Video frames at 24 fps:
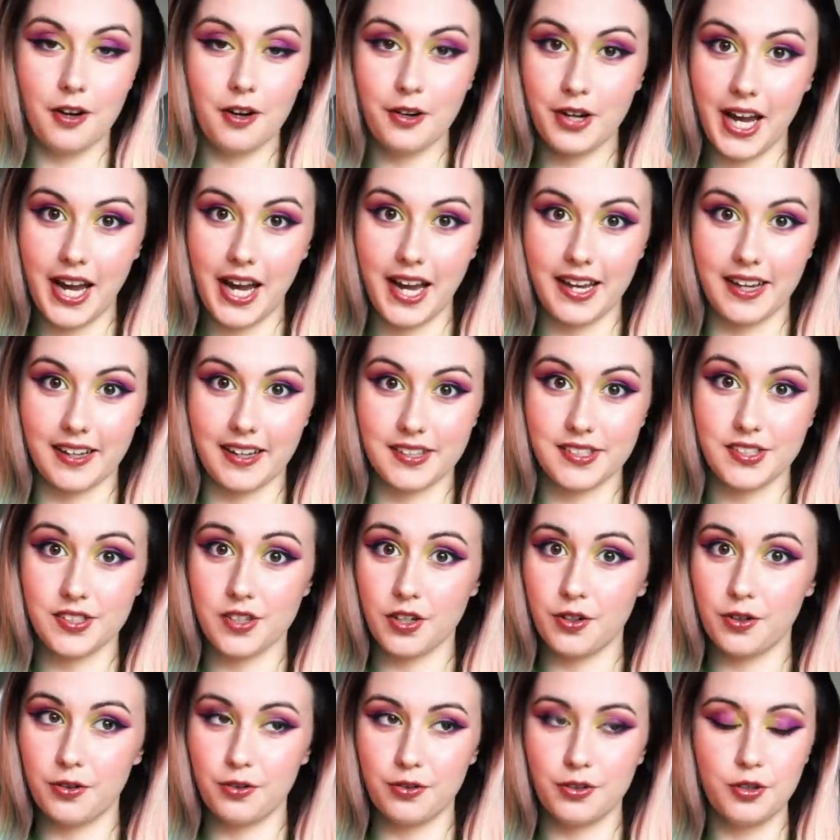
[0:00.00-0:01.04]
Okay,
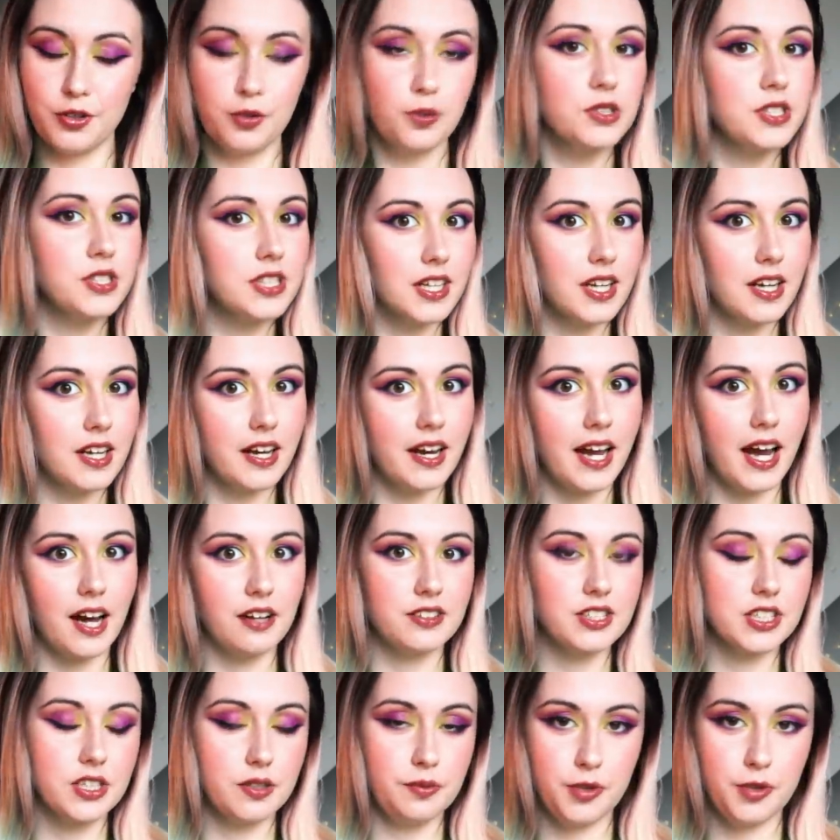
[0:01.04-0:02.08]
so you want to learn how
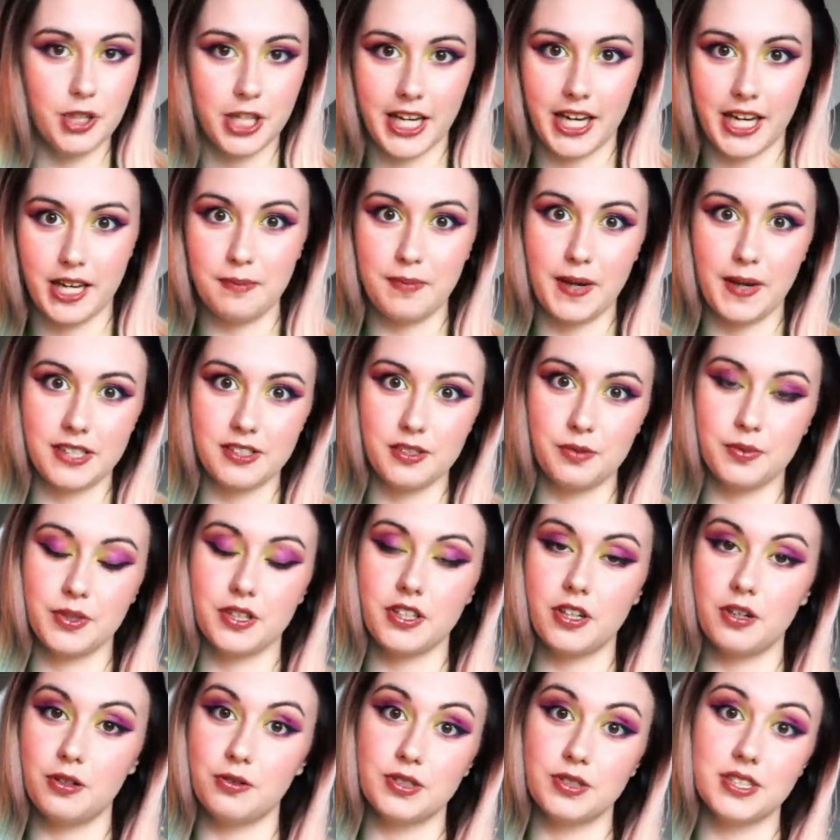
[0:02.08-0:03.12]
to communicate better with
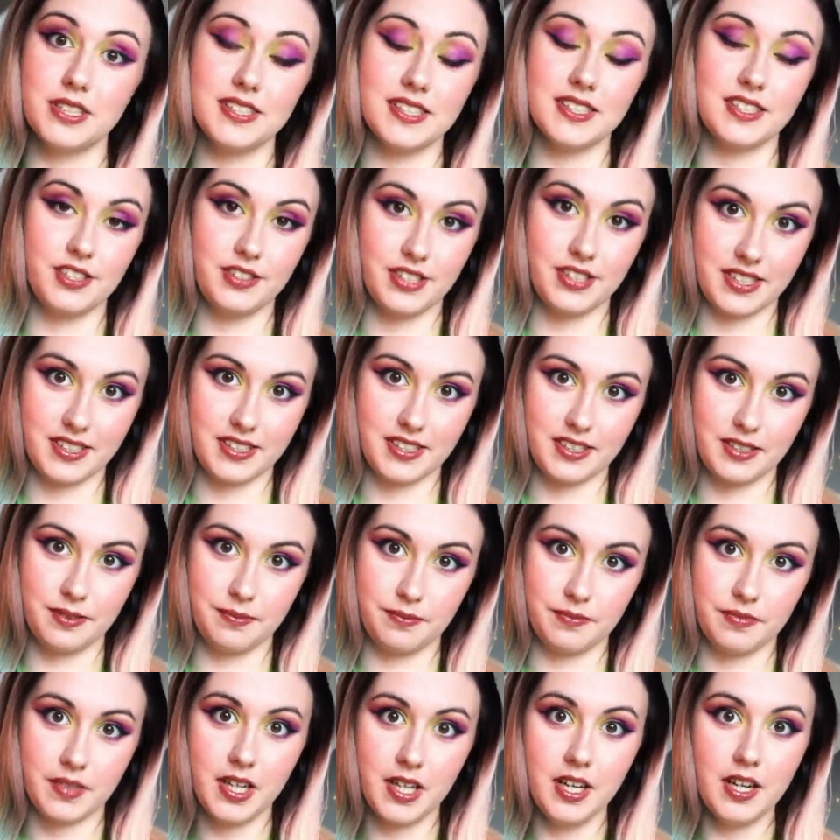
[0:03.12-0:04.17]
the alters in your
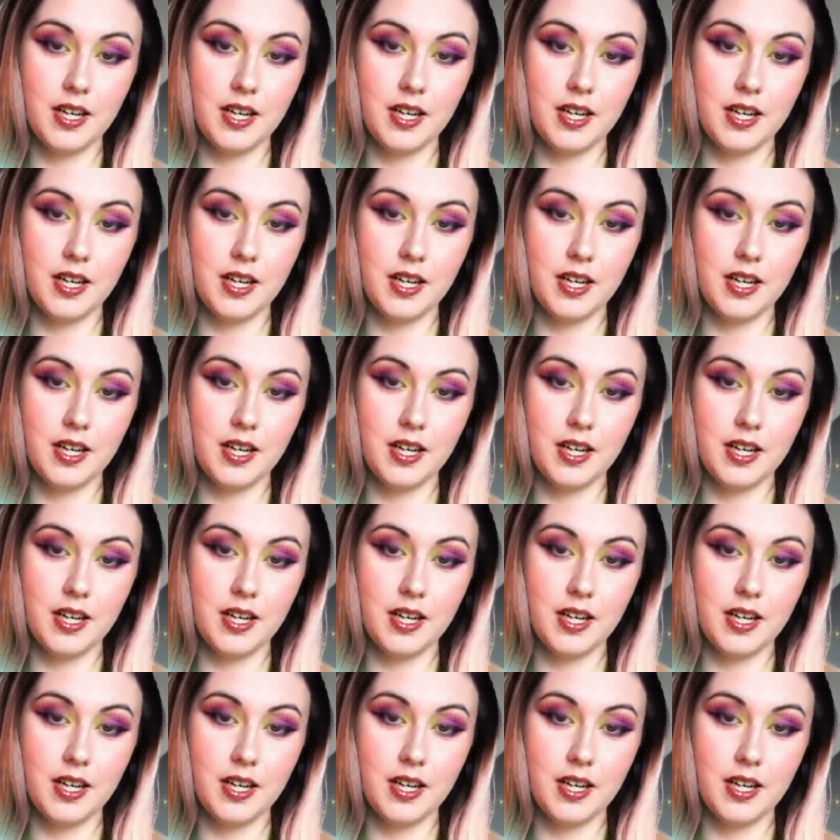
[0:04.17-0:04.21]
system.